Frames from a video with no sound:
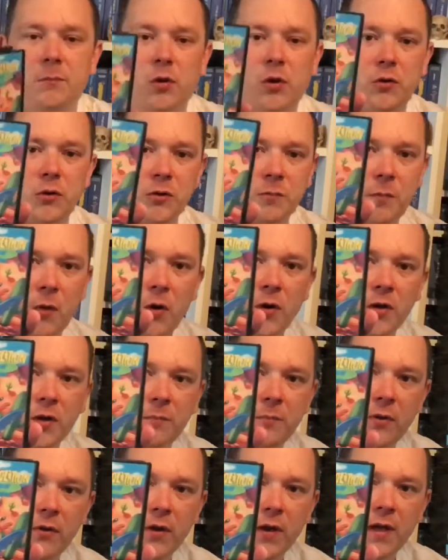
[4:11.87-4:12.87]
Blue Spine to
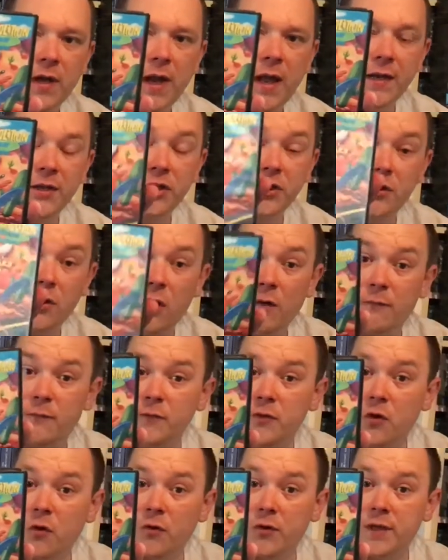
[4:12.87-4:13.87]
put in the collection. I've
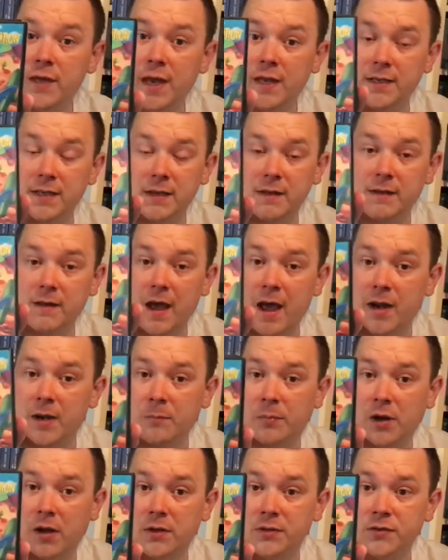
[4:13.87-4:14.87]
not yet had a
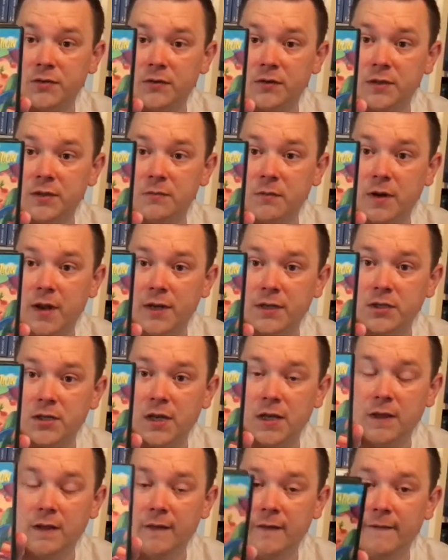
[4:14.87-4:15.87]
blast on this one, actually.